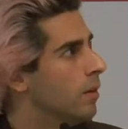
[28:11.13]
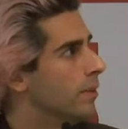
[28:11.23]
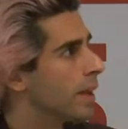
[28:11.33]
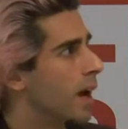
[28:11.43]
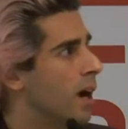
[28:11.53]

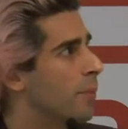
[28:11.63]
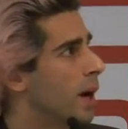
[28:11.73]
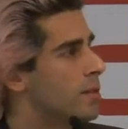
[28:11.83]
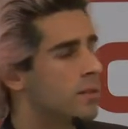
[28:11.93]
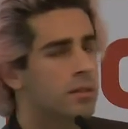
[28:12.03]
Then
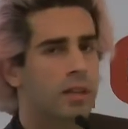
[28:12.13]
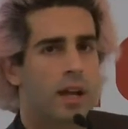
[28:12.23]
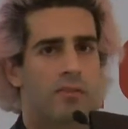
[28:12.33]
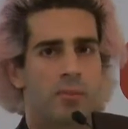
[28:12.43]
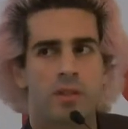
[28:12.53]
Airbus
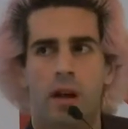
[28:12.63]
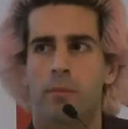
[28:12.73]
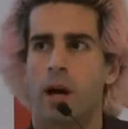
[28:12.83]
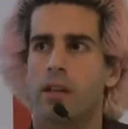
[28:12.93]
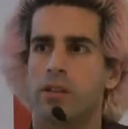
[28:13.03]
gave them
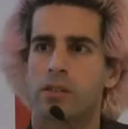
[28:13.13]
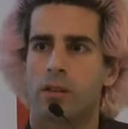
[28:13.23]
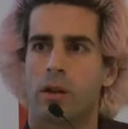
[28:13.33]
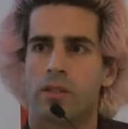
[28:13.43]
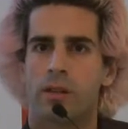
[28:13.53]
some
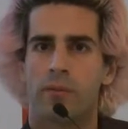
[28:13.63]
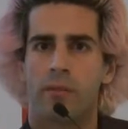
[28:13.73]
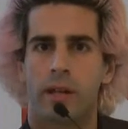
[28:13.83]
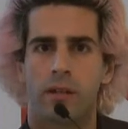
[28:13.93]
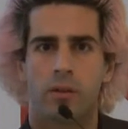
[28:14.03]
undisclosed sum of
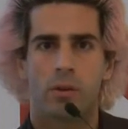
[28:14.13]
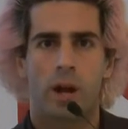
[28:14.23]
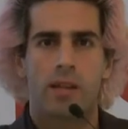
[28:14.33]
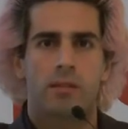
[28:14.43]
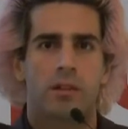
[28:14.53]
money. Who
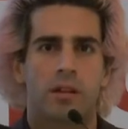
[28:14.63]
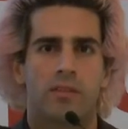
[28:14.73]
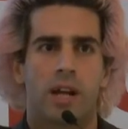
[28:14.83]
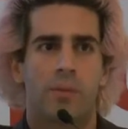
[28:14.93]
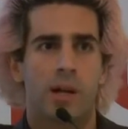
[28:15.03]
hasn't heard of
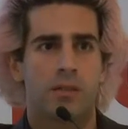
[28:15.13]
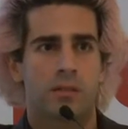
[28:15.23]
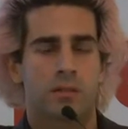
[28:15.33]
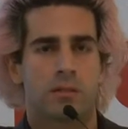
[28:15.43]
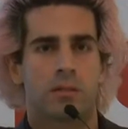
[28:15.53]
Airbus?
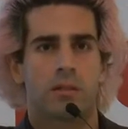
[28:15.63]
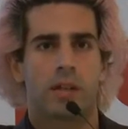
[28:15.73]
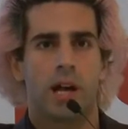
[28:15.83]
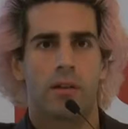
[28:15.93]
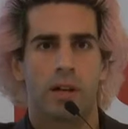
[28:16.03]

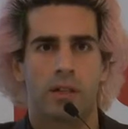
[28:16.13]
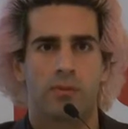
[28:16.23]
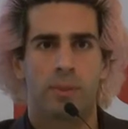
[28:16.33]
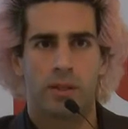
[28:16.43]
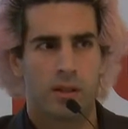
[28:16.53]
Yeah, right.
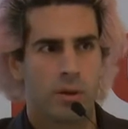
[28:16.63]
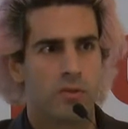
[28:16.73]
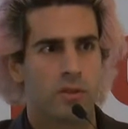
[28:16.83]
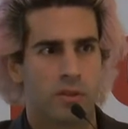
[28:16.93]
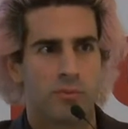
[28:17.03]
You've you,
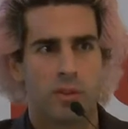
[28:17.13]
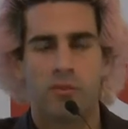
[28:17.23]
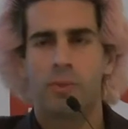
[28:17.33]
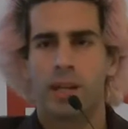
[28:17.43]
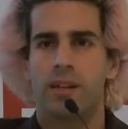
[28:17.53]
have
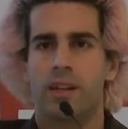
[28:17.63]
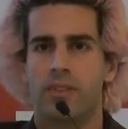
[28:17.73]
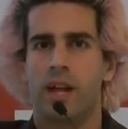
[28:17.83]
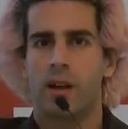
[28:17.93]
you've been in their